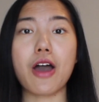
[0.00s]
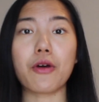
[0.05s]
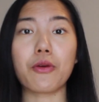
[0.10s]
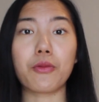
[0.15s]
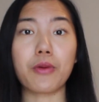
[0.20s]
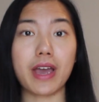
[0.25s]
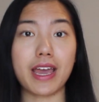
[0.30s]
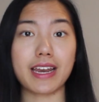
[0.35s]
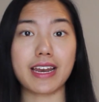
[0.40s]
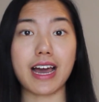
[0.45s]

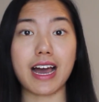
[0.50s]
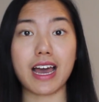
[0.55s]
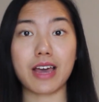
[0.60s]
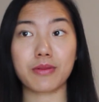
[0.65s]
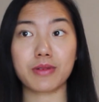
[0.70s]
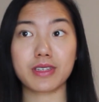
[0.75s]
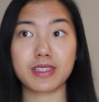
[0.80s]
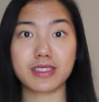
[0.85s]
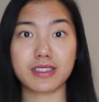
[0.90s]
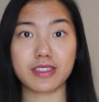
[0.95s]
when I
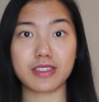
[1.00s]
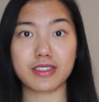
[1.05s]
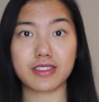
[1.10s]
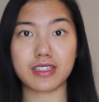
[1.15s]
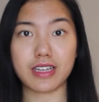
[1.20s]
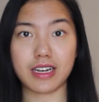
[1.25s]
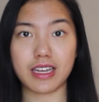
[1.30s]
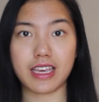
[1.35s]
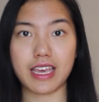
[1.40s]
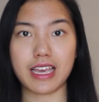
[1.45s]
was
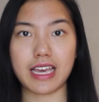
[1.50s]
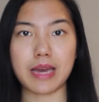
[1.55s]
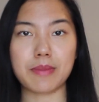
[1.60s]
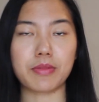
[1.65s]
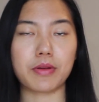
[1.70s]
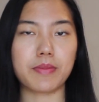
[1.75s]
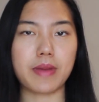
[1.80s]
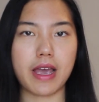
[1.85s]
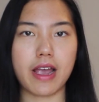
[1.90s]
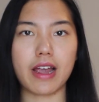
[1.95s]
studying and
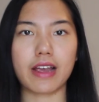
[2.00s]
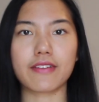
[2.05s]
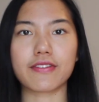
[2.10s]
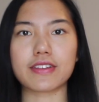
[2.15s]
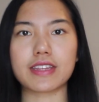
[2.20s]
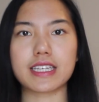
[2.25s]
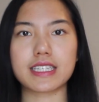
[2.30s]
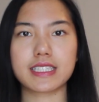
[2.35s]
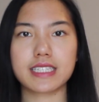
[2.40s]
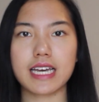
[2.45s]
preparing
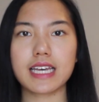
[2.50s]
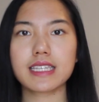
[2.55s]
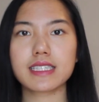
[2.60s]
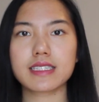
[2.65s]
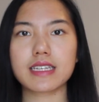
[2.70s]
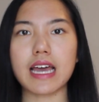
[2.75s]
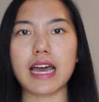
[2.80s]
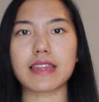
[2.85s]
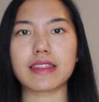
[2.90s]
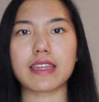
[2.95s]
for this
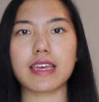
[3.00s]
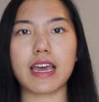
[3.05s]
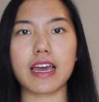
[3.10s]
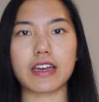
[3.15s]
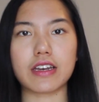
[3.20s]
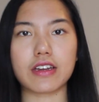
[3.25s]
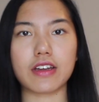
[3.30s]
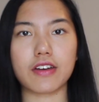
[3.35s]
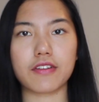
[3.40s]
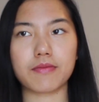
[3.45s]
test at the
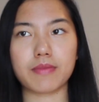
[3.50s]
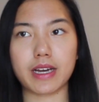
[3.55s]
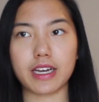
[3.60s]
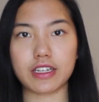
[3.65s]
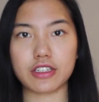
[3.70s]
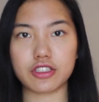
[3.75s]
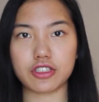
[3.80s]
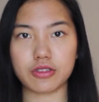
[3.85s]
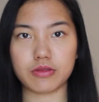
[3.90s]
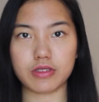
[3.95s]
end of
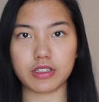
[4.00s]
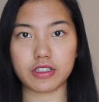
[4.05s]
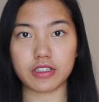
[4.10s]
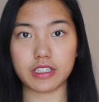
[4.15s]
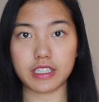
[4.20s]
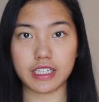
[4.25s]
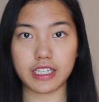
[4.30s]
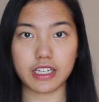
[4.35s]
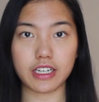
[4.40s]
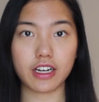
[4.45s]
my junior
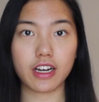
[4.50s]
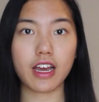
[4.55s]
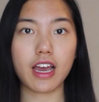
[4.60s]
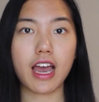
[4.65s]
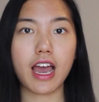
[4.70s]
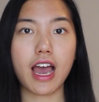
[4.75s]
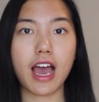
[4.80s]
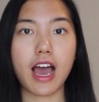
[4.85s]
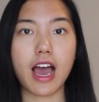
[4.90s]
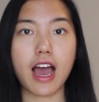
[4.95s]
year,
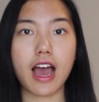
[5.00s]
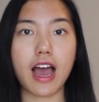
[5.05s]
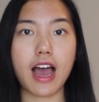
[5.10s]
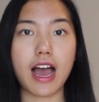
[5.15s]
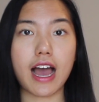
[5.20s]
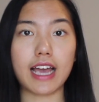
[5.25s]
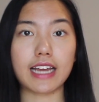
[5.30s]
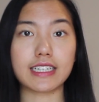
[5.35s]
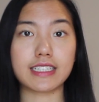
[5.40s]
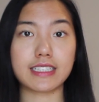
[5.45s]

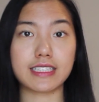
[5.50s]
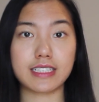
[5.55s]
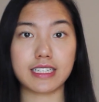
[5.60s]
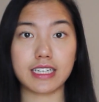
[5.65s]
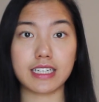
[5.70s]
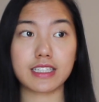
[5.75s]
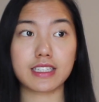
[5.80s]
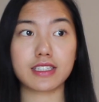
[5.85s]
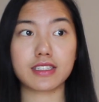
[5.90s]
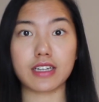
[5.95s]
I
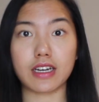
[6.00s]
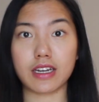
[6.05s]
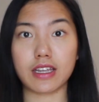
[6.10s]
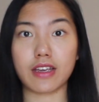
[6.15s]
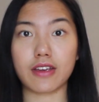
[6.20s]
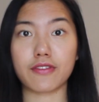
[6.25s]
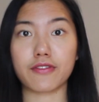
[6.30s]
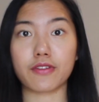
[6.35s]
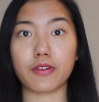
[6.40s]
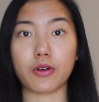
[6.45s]
did
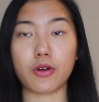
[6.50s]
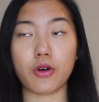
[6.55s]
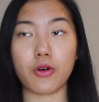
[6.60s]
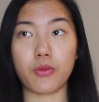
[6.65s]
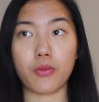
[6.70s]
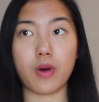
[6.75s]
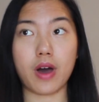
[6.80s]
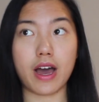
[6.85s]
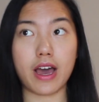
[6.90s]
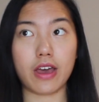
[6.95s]
study for a
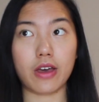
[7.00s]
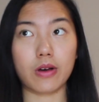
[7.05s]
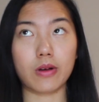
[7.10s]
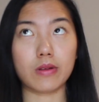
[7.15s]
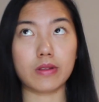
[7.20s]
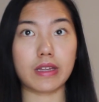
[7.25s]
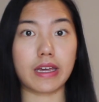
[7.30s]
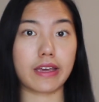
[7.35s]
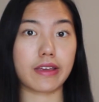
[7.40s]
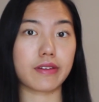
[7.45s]

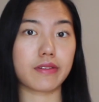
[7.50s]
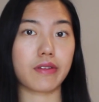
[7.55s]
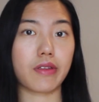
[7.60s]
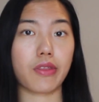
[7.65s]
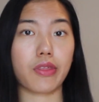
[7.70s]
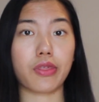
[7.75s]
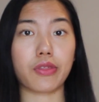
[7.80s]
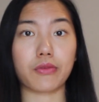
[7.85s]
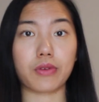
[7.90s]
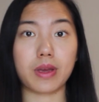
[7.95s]
while, like
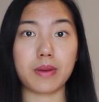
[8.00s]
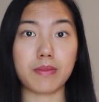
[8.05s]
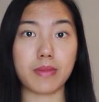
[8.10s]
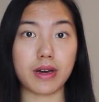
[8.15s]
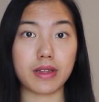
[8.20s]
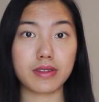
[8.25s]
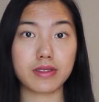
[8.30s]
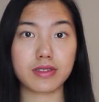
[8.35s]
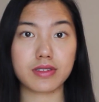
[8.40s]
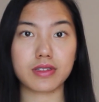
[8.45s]
three
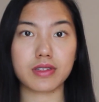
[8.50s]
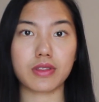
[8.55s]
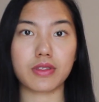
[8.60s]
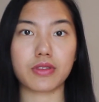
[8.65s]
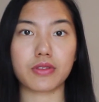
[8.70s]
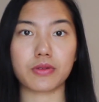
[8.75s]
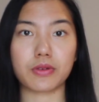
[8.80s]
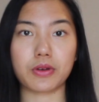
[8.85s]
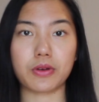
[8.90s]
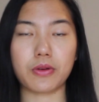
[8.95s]
months,
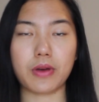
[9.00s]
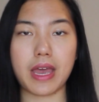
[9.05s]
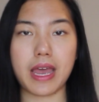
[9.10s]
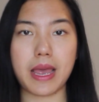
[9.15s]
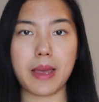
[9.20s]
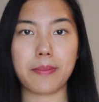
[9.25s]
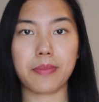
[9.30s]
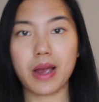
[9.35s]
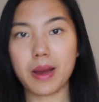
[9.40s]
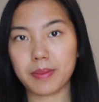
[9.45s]
through
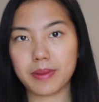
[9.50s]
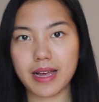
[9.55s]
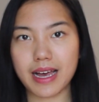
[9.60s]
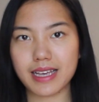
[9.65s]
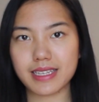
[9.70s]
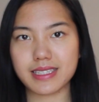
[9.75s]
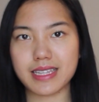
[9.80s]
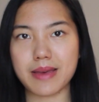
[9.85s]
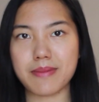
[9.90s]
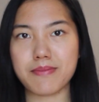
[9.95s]
a prep
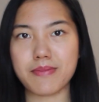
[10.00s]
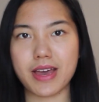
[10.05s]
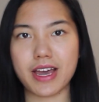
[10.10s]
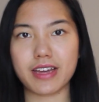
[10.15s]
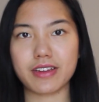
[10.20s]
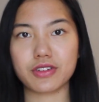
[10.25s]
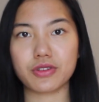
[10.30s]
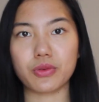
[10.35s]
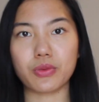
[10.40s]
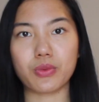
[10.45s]
class that
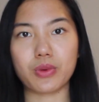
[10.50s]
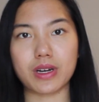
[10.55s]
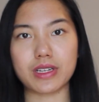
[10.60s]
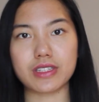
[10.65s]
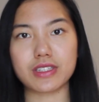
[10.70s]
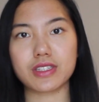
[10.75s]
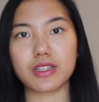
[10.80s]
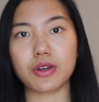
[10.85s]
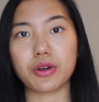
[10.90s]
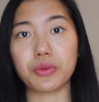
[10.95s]
met
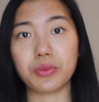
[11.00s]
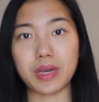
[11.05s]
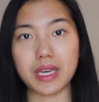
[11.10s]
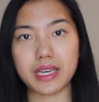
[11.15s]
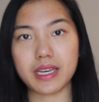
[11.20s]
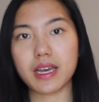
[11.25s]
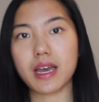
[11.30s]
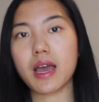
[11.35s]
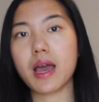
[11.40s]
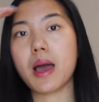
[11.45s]
once a
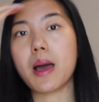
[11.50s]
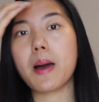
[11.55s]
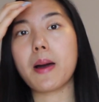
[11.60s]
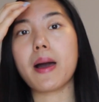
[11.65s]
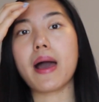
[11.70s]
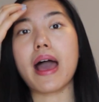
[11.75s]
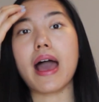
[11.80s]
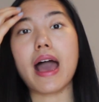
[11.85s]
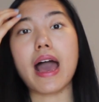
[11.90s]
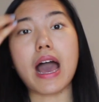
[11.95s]
week.
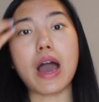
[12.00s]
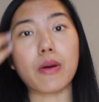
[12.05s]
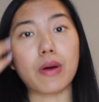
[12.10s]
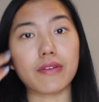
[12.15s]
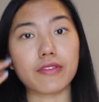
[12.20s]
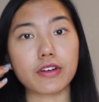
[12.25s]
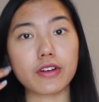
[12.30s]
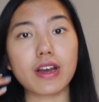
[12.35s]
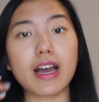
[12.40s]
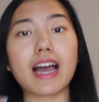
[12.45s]

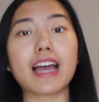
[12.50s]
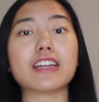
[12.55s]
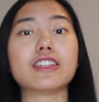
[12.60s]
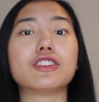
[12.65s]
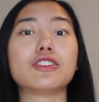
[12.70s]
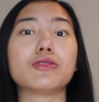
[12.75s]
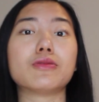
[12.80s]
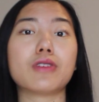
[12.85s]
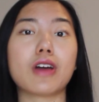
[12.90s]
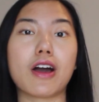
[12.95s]
However, I
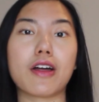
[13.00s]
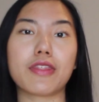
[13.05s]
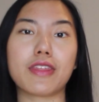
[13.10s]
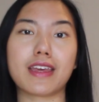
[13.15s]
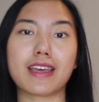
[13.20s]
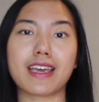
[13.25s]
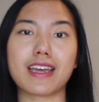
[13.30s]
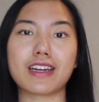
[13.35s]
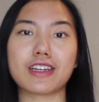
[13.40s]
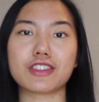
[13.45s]
do not
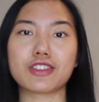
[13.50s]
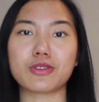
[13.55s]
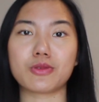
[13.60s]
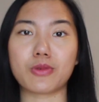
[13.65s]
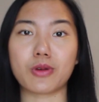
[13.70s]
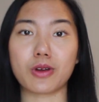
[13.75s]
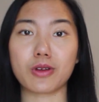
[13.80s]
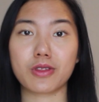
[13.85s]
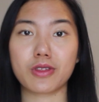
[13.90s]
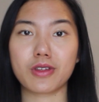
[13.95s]
think it is
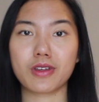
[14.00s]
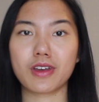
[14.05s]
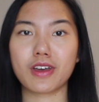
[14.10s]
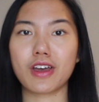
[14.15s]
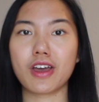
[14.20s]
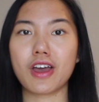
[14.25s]
worth